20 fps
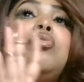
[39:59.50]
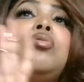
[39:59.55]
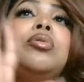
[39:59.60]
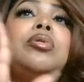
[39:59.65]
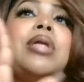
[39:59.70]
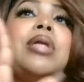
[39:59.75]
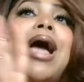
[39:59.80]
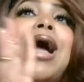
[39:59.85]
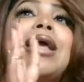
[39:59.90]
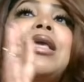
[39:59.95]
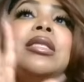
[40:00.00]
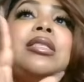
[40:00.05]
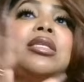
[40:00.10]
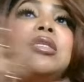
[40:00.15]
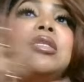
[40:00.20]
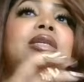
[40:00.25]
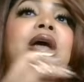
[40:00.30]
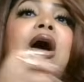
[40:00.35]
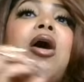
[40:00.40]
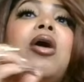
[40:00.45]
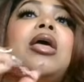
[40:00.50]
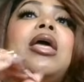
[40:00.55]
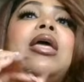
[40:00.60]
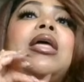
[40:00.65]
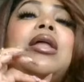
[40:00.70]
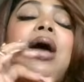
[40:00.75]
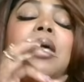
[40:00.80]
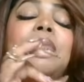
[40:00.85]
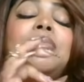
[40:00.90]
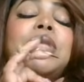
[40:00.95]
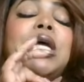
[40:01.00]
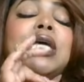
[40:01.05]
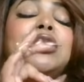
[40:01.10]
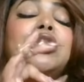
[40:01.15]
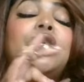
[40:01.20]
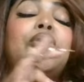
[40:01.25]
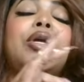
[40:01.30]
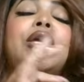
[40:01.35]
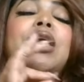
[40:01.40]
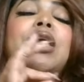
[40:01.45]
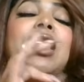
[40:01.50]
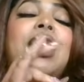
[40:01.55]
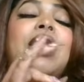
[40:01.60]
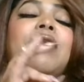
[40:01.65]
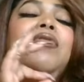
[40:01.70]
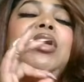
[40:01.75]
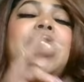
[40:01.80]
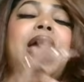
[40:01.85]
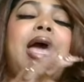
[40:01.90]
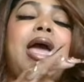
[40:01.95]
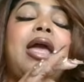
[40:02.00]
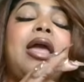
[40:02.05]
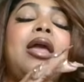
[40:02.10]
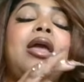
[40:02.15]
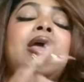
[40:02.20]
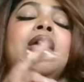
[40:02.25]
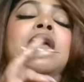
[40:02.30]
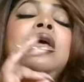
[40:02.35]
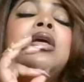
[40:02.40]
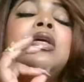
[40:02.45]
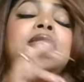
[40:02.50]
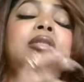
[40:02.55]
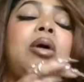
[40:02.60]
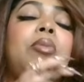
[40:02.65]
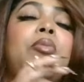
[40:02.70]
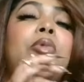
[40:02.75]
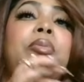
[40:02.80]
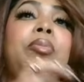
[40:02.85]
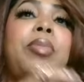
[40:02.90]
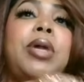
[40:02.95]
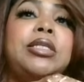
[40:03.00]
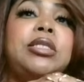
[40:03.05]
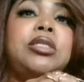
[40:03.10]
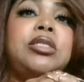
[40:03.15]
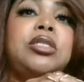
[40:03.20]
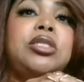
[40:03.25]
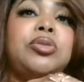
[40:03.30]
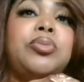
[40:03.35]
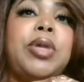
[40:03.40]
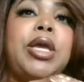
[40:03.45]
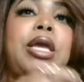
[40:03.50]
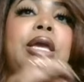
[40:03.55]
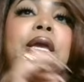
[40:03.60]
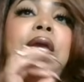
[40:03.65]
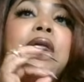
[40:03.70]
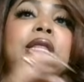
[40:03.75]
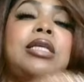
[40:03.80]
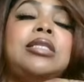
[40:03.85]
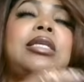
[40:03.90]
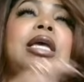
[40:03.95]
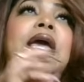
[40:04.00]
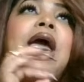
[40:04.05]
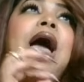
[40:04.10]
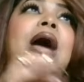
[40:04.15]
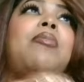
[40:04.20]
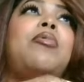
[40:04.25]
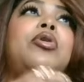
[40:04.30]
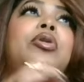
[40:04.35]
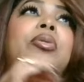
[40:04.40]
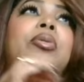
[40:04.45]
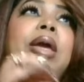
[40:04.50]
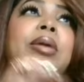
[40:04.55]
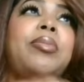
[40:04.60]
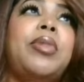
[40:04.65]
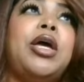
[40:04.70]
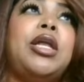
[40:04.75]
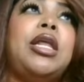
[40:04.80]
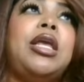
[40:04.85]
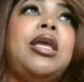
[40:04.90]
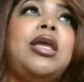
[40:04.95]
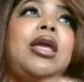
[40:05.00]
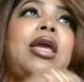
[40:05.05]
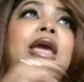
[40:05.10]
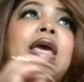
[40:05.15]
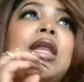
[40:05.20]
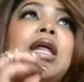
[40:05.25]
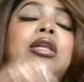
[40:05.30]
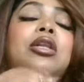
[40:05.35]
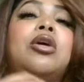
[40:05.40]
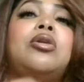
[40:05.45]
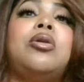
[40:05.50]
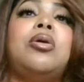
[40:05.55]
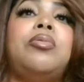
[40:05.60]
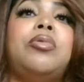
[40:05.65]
I get this. I'm not joking. Every day, someone messages me and they say, I want to make money and I don't know where